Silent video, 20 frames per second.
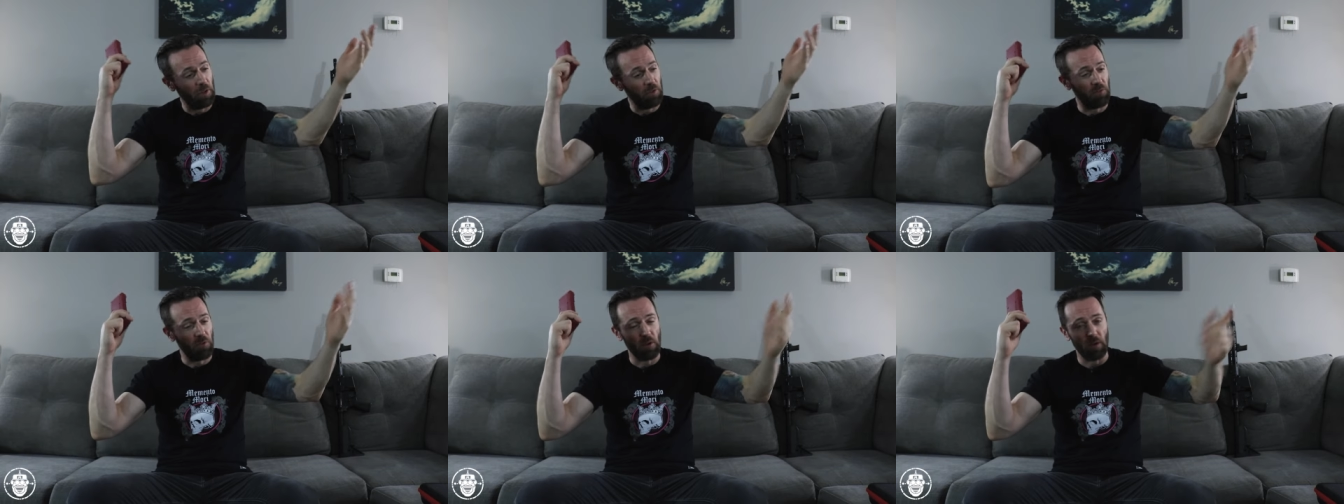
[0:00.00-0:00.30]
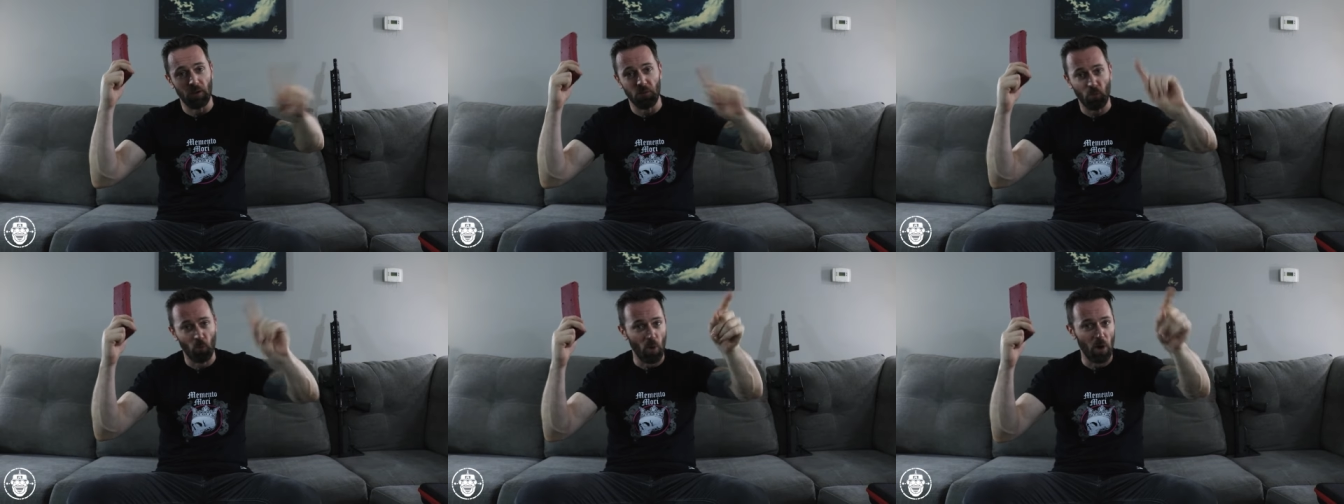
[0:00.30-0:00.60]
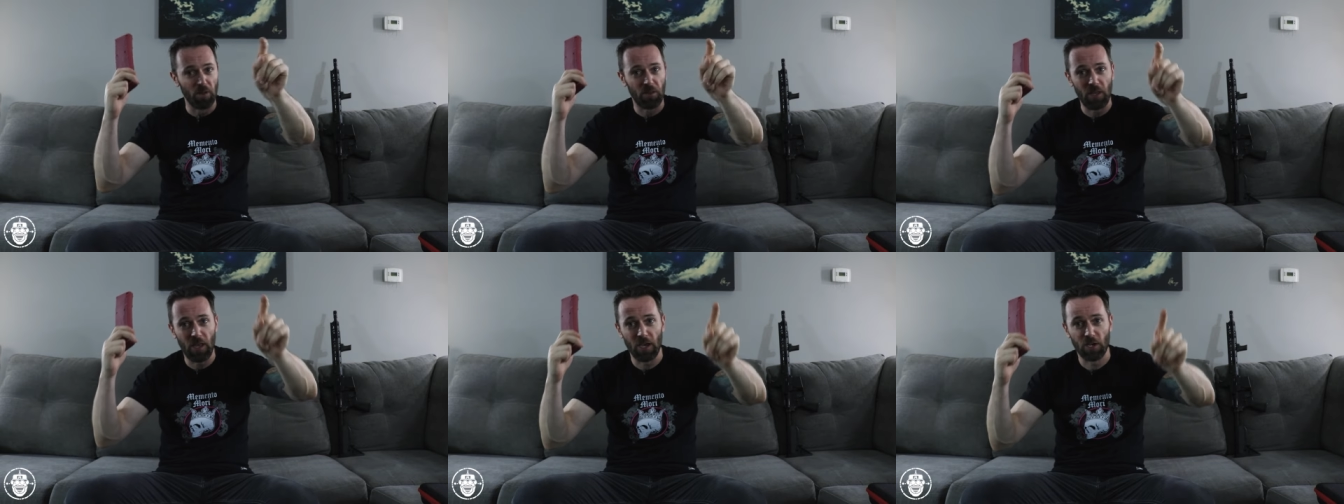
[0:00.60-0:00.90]
If you
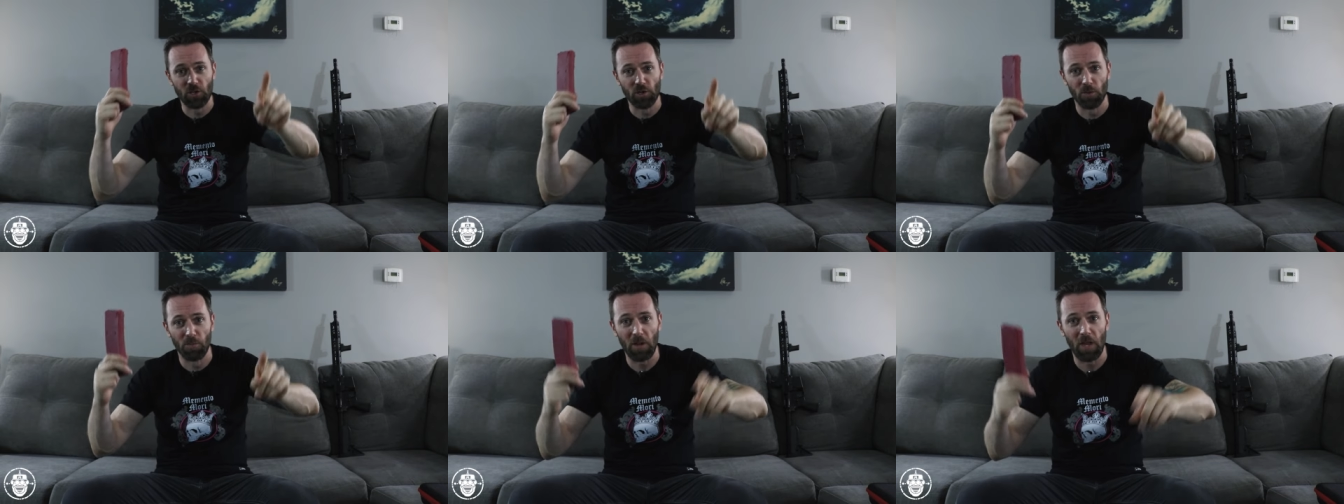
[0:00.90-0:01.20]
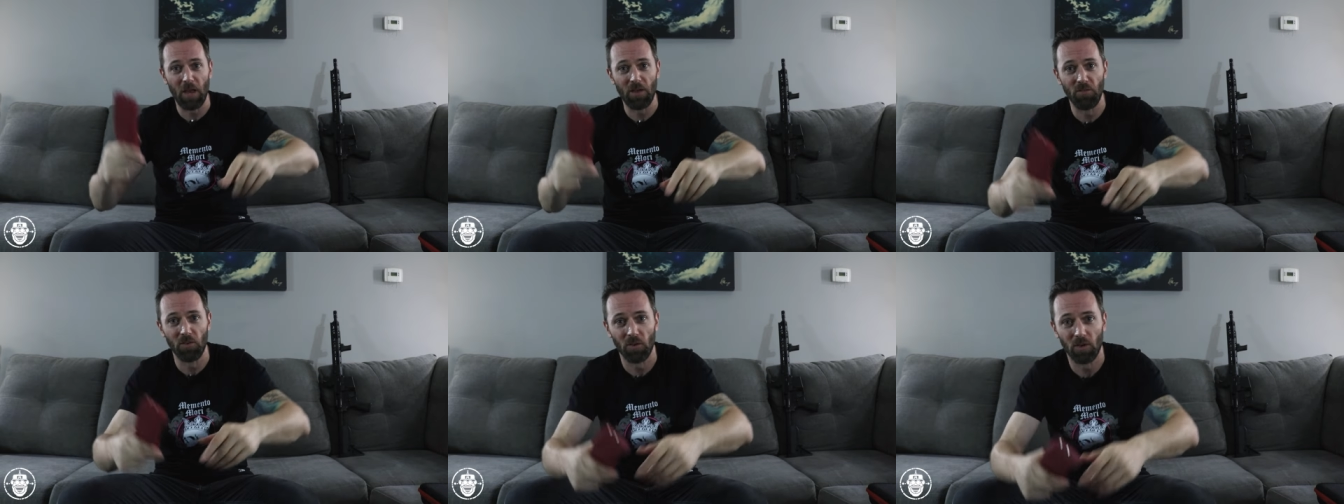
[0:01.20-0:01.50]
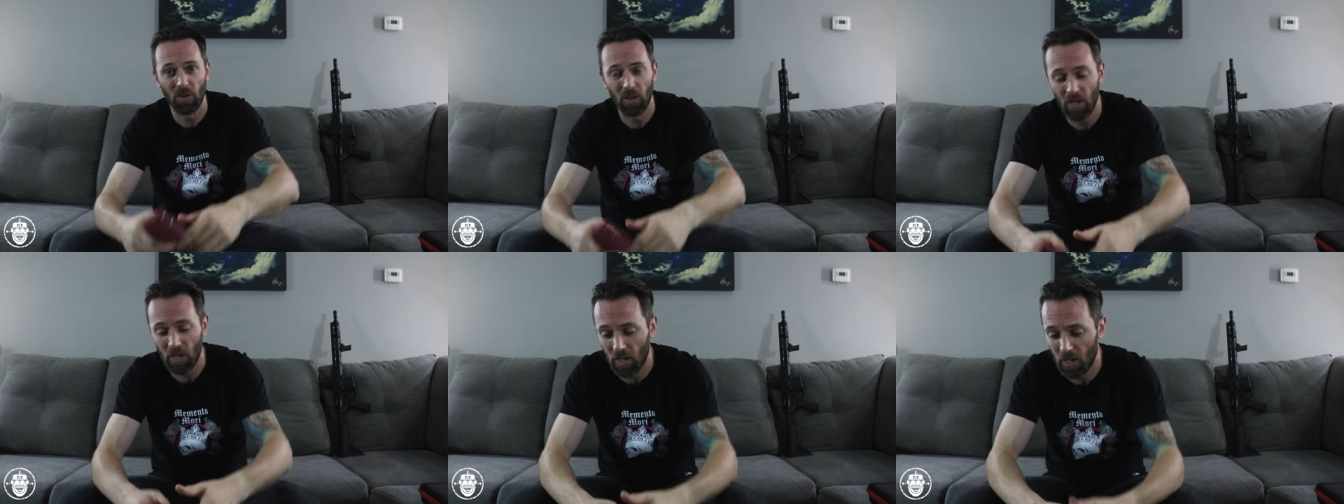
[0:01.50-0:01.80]
want the extra
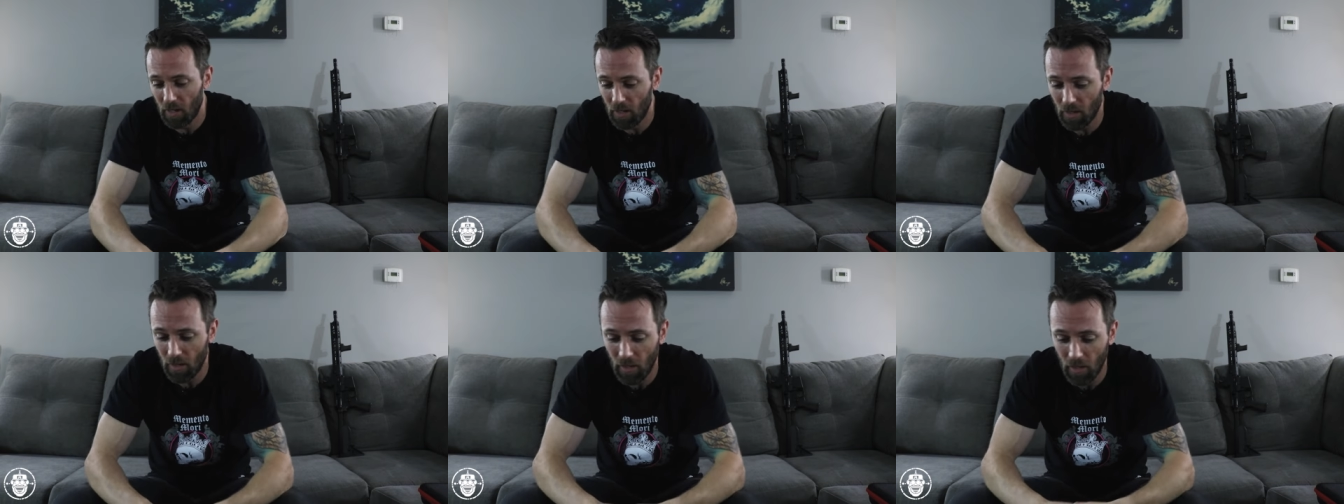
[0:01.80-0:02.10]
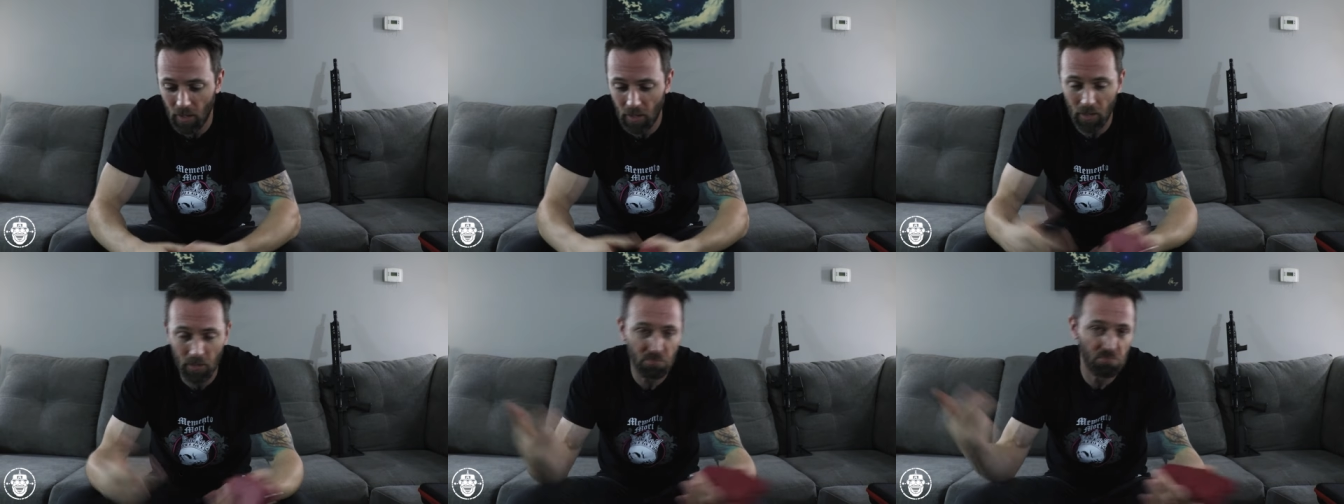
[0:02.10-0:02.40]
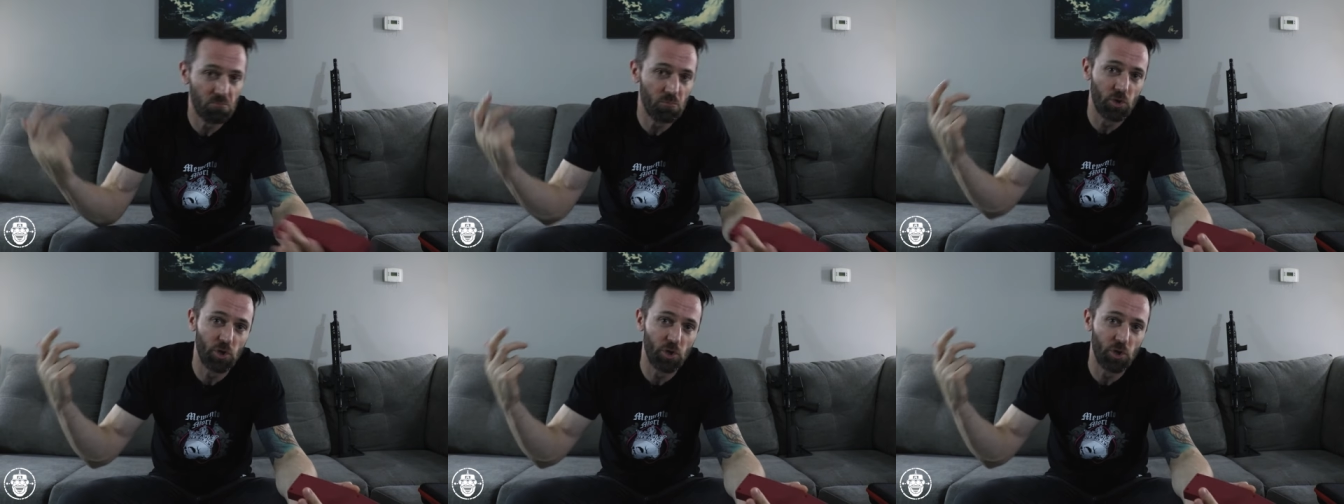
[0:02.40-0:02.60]
behavioral click, uh,